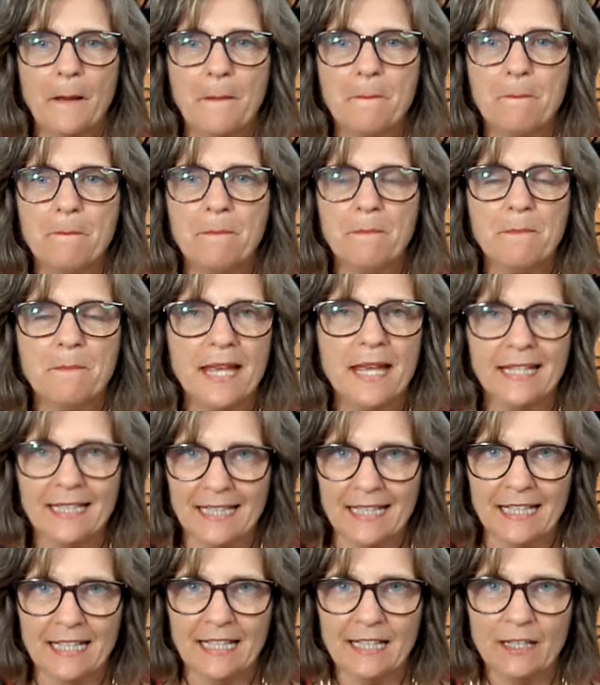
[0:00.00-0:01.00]

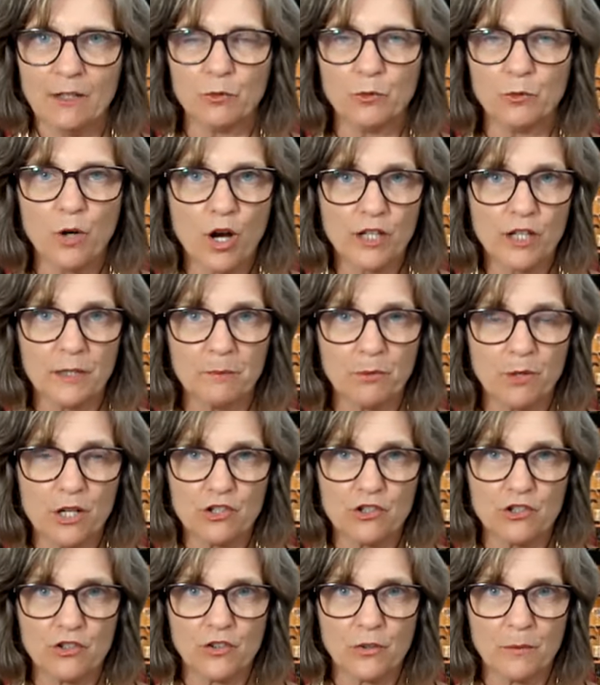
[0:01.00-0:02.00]
many wrong
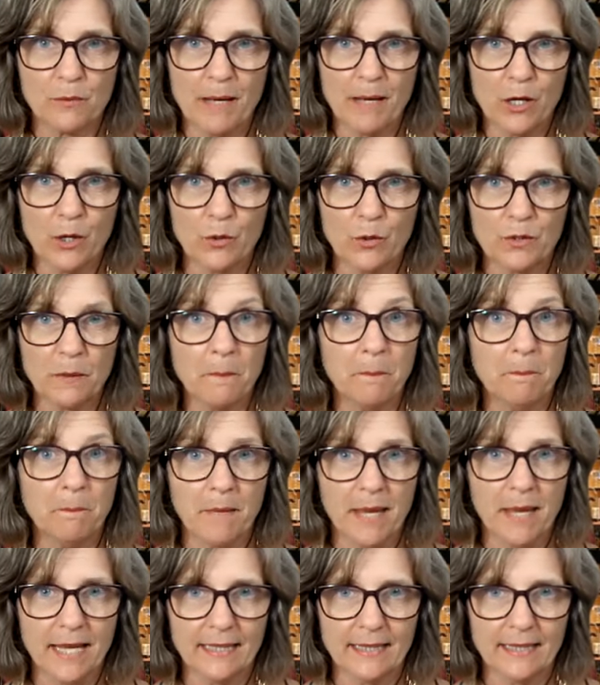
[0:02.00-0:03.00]
impressions about
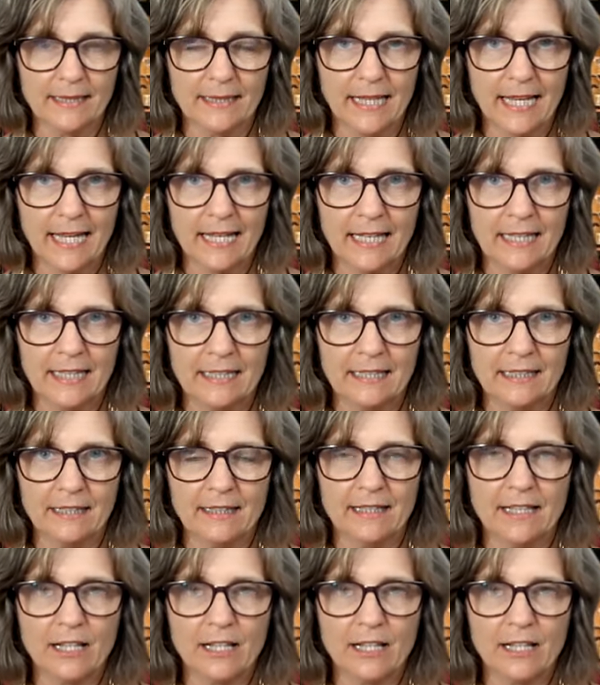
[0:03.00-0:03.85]
men and